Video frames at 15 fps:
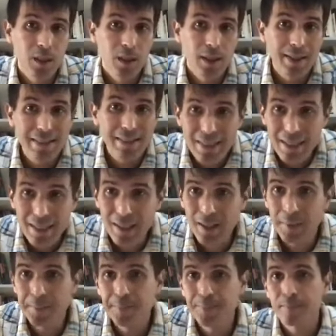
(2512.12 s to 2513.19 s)

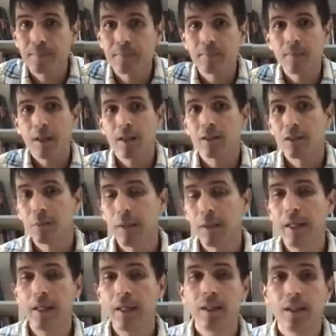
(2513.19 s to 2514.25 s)
Indeed,
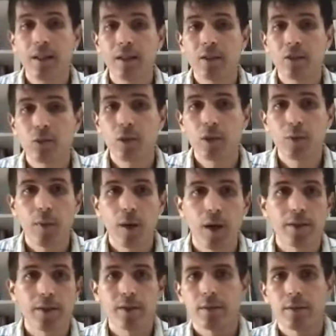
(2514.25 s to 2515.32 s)
explaining its
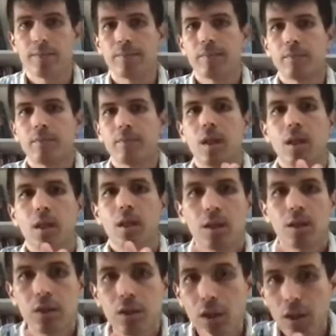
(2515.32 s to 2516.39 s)
response to the